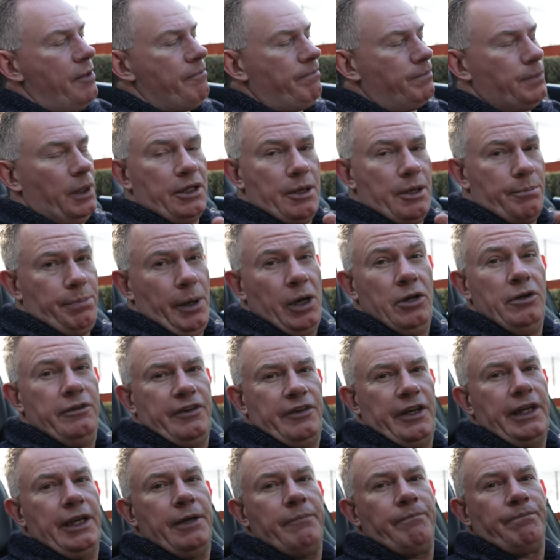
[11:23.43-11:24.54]
But the
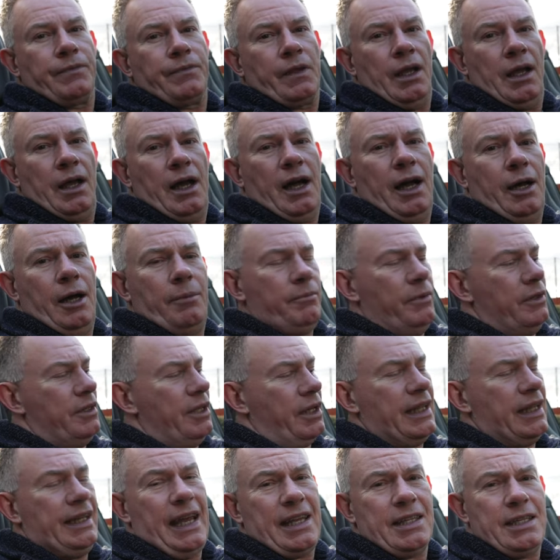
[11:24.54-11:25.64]
Bovi, the
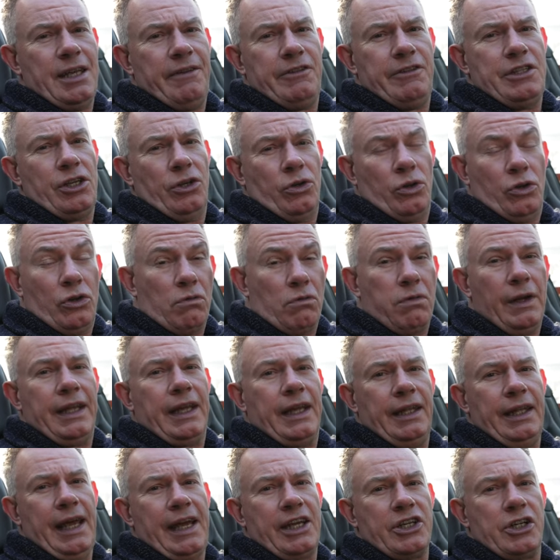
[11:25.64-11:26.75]
connectivity or the
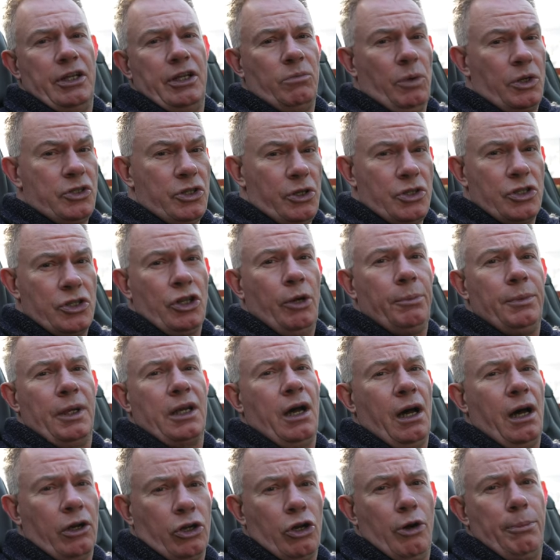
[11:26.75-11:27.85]
reconnection, once you stopped the
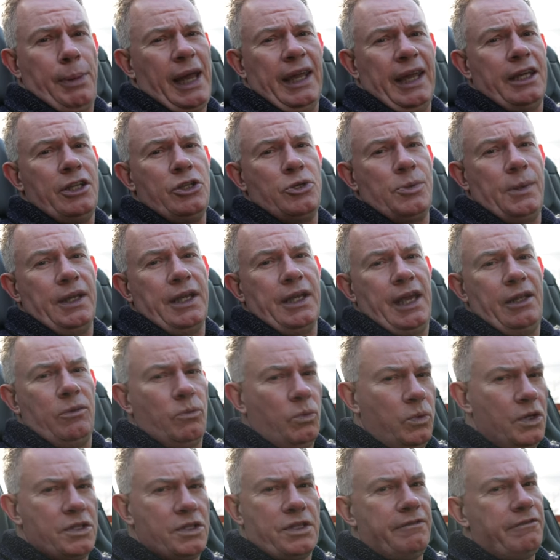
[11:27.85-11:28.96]
car, got back into it again,
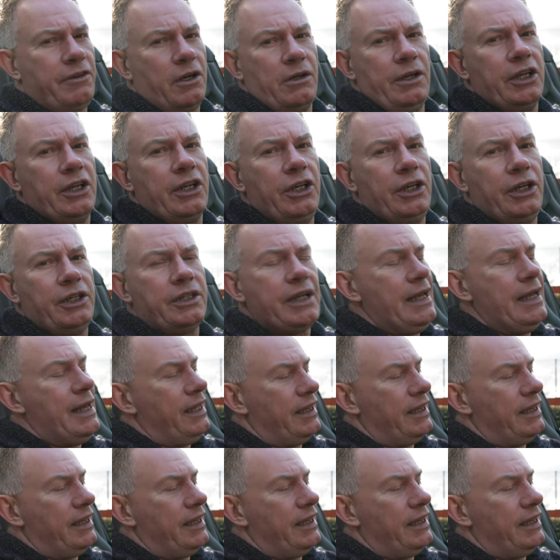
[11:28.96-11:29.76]
wasn't very good.